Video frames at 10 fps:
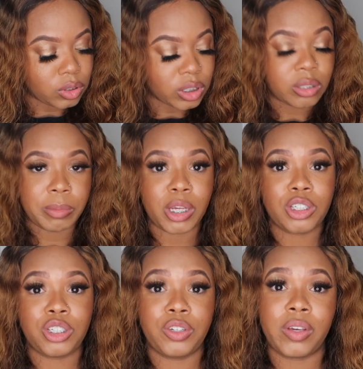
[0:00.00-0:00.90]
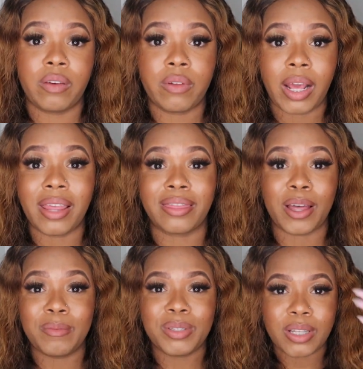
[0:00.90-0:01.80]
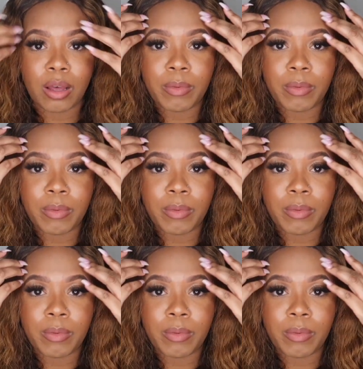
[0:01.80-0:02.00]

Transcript: just make sure you give it a thumbs up.